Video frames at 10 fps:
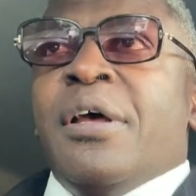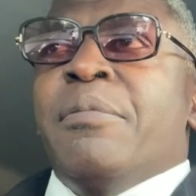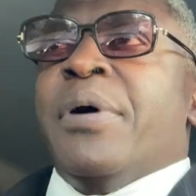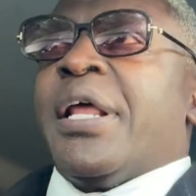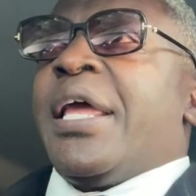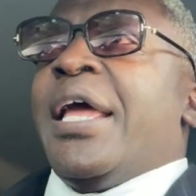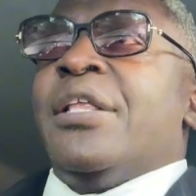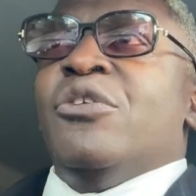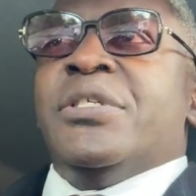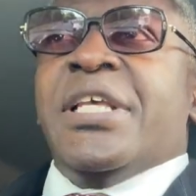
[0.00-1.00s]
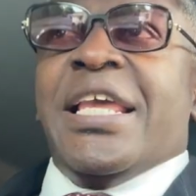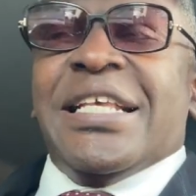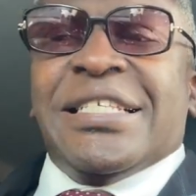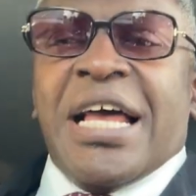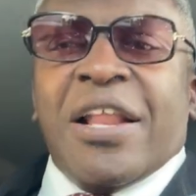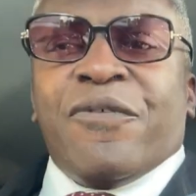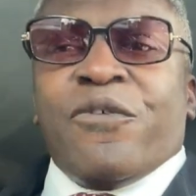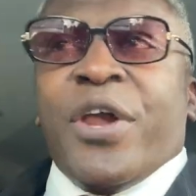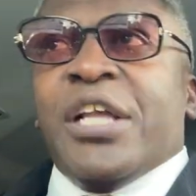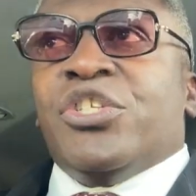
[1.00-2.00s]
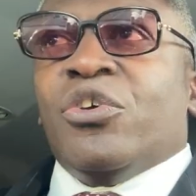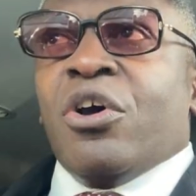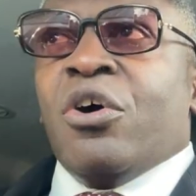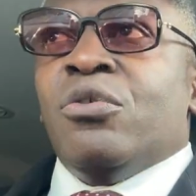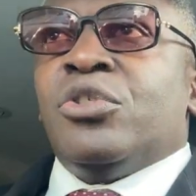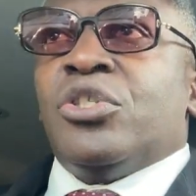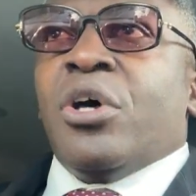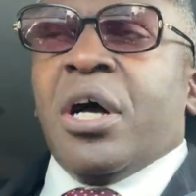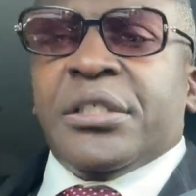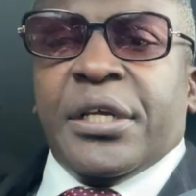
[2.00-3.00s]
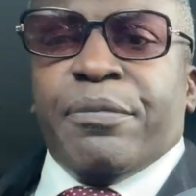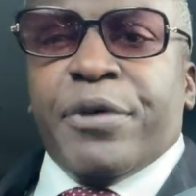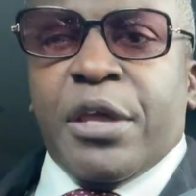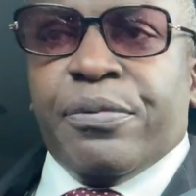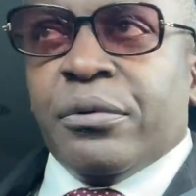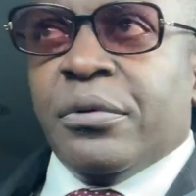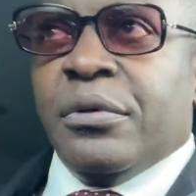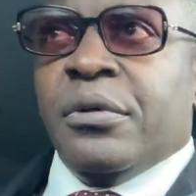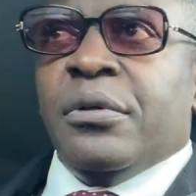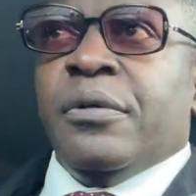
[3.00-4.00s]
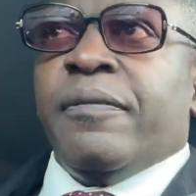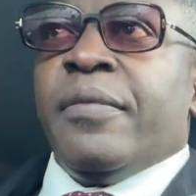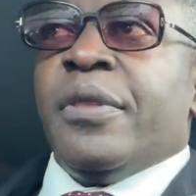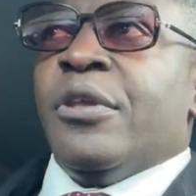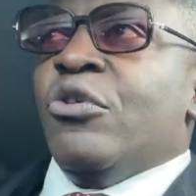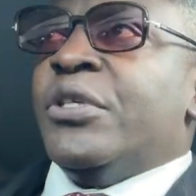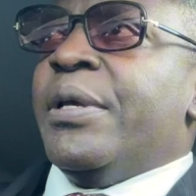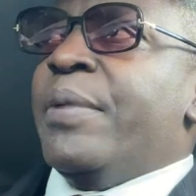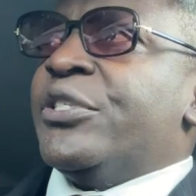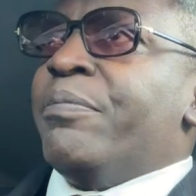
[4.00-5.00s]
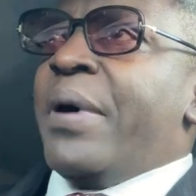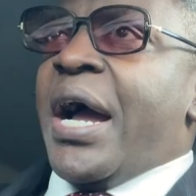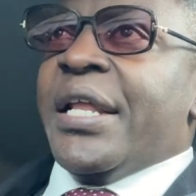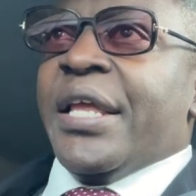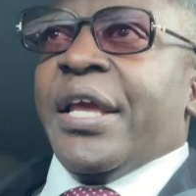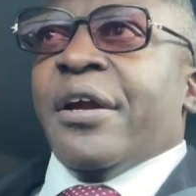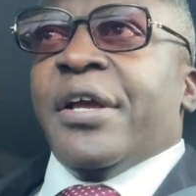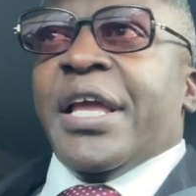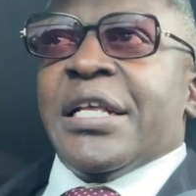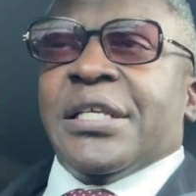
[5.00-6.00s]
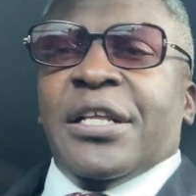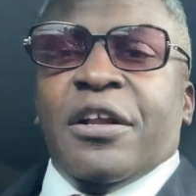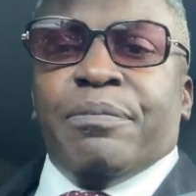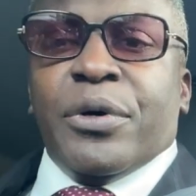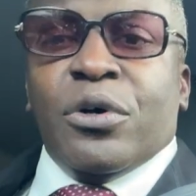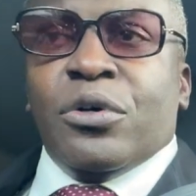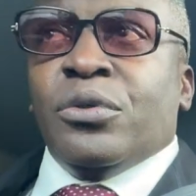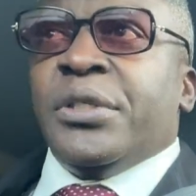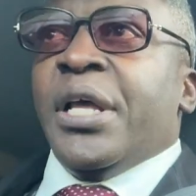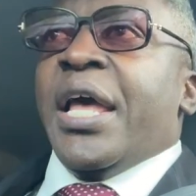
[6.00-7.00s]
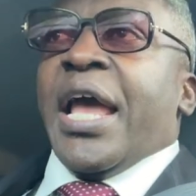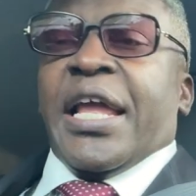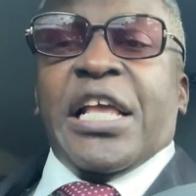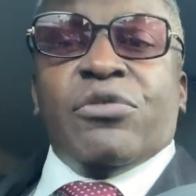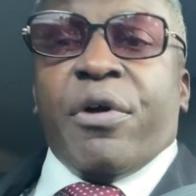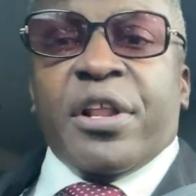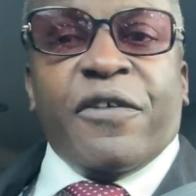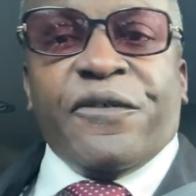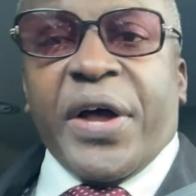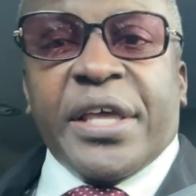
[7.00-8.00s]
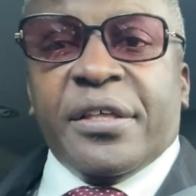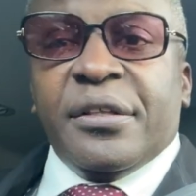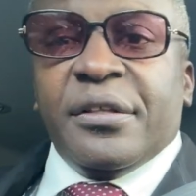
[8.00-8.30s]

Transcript: but again, you see, he's not afraid to go to talk to the people. You see Mr. Biden here, he gets a little boos and he's ready to fight.